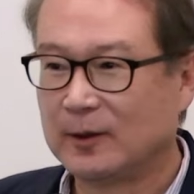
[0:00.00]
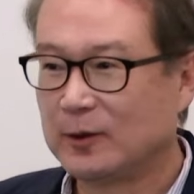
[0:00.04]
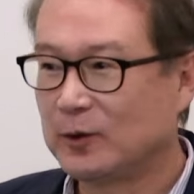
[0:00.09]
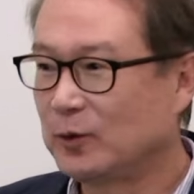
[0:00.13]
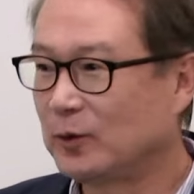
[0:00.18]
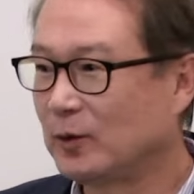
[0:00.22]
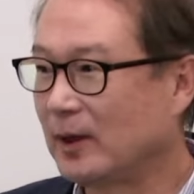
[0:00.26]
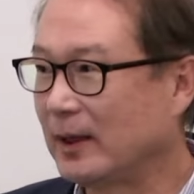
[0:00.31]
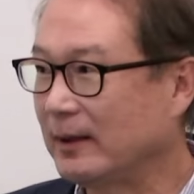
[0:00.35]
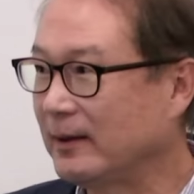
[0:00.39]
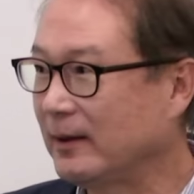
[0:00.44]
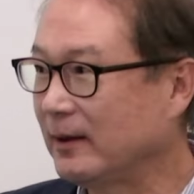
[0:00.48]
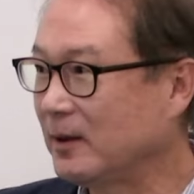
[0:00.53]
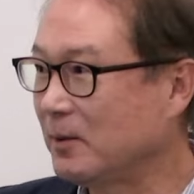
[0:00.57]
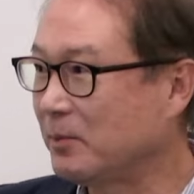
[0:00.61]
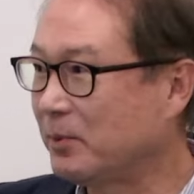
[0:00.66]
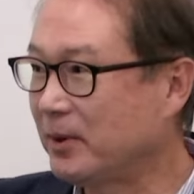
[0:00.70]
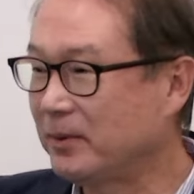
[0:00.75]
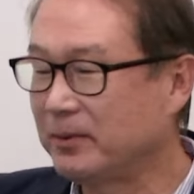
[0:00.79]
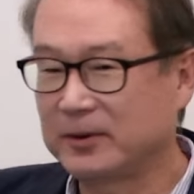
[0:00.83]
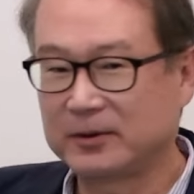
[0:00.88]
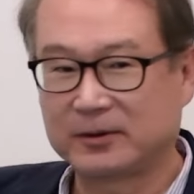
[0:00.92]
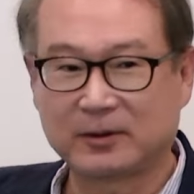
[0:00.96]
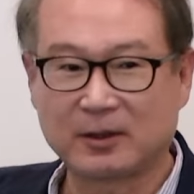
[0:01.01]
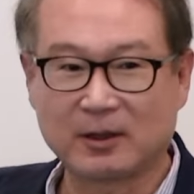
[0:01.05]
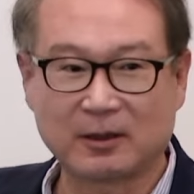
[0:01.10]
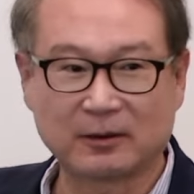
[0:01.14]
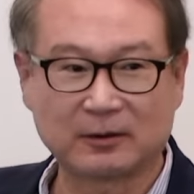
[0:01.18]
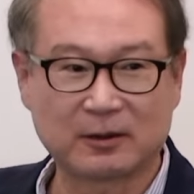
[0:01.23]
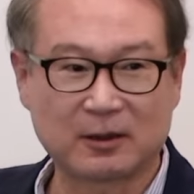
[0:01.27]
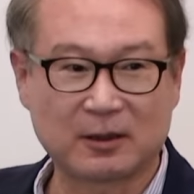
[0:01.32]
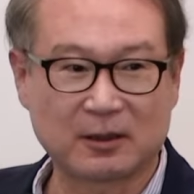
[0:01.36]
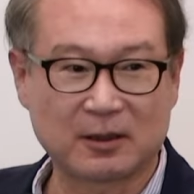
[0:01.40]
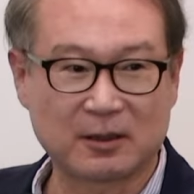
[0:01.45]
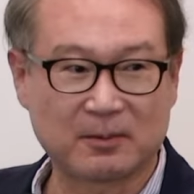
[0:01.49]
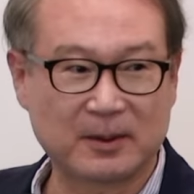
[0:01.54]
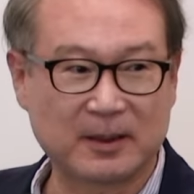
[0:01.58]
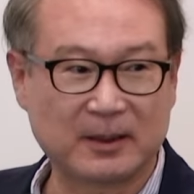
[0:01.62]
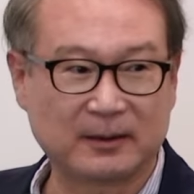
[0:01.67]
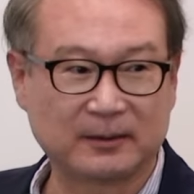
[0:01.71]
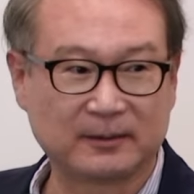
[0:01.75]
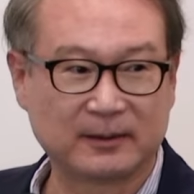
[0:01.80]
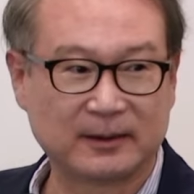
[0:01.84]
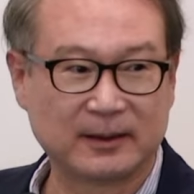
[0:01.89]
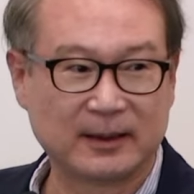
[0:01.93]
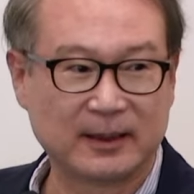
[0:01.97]
So I think a previous talked
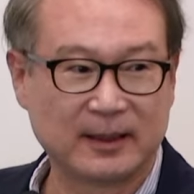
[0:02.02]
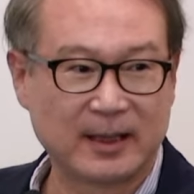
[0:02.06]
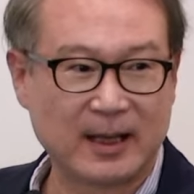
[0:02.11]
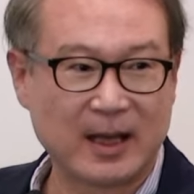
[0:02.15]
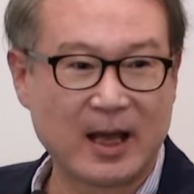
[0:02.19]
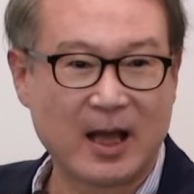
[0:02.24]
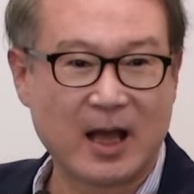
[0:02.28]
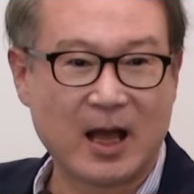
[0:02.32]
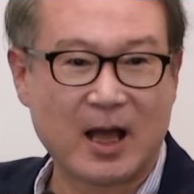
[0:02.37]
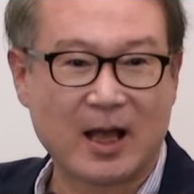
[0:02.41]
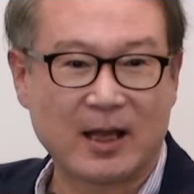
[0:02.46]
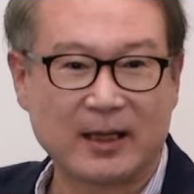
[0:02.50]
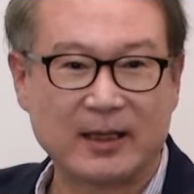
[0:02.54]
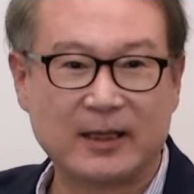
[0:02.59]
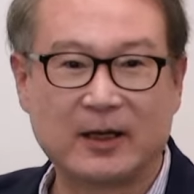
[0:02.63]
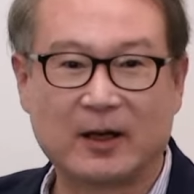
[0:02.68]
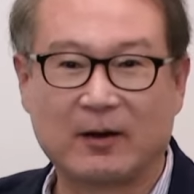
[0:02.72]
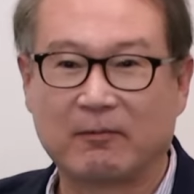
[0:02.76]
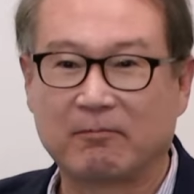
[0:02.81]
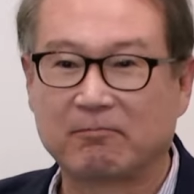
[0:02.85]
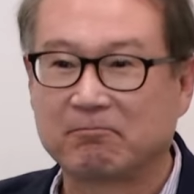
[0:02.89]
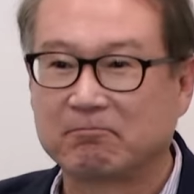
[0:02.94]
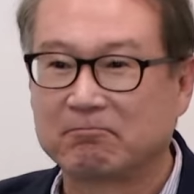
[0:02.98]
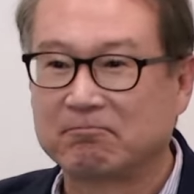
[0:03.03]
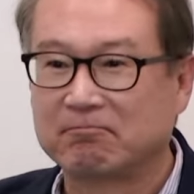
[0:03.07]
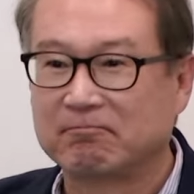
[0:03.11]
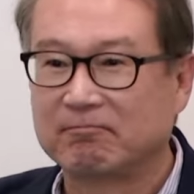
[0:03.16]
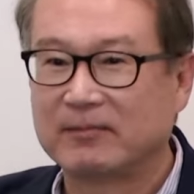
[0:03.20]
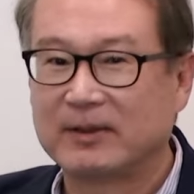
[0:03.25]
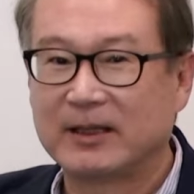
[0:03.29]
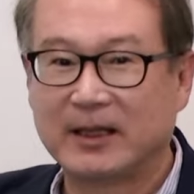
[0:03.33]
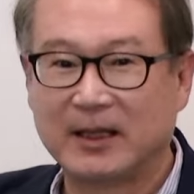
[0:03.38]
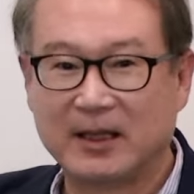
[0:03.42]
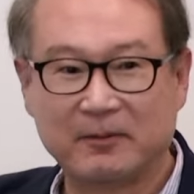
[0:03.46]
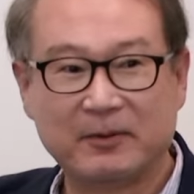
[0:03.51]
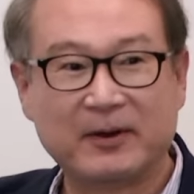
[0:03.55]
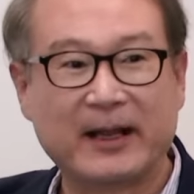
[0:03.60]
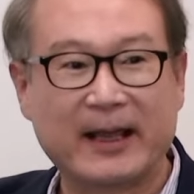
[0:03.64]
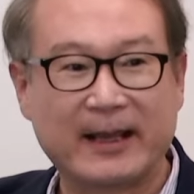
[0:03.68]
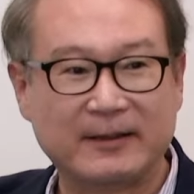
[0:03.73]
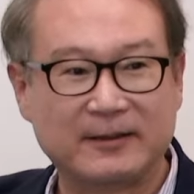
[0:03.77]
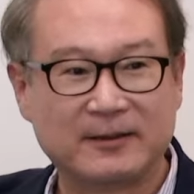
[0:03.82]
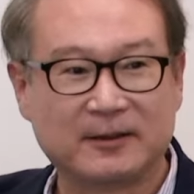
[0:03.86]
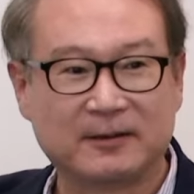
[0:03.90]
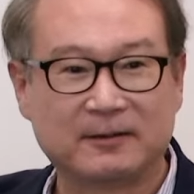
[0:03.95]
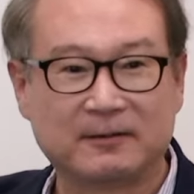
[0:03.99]
about, give an
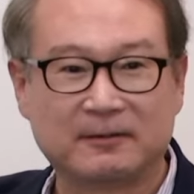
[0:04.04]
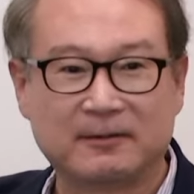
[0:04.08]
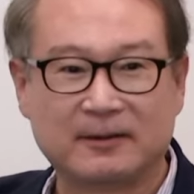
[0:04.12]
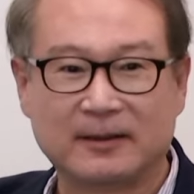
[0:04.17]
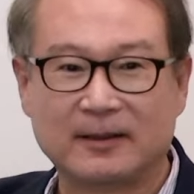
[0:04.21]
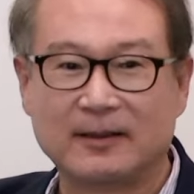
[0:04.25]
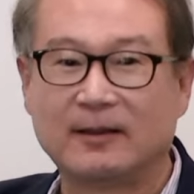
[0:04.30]
agent,